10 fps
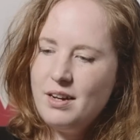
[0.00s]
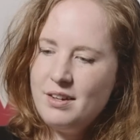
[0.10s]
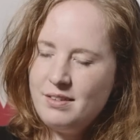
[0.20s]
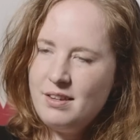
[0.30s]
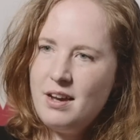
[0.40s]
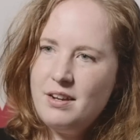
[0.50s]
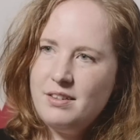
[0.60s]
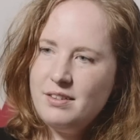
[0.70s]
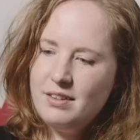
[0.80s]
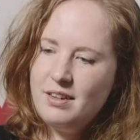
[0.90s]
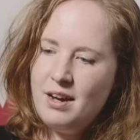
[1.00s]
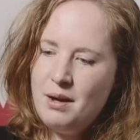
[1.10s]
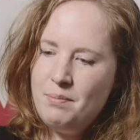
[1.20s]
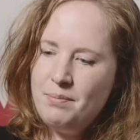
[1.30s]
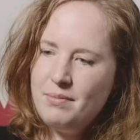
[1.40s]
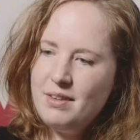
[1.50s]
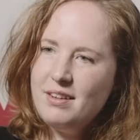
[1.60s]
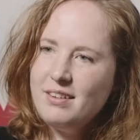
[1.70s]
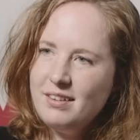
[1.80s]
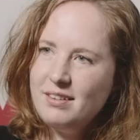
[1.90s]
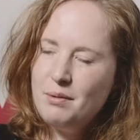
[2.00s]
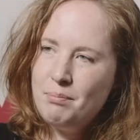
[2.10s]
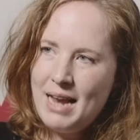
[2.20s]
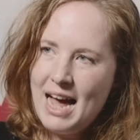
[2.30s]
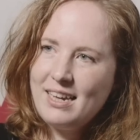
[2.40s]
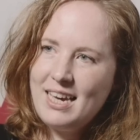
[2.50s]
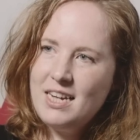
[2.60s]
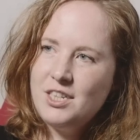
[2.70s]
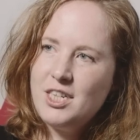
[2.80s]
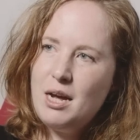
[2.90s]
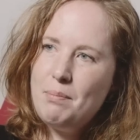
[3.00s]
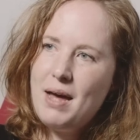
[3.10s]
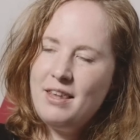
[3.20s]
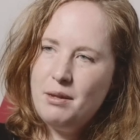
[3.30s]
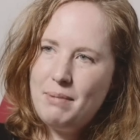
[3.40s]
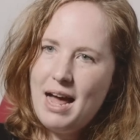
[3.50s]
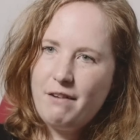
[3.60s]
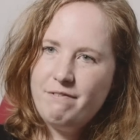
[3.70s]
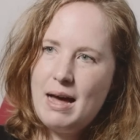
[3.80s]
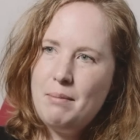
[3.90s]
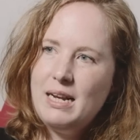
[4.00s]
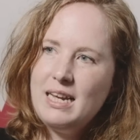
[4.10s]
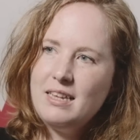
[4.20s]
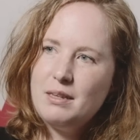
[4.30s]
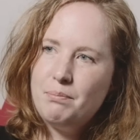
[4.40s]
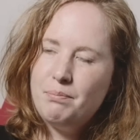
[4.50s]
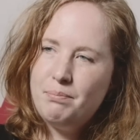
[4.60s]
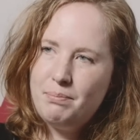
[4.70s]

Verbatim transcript: assert um, black kinship and the black family, the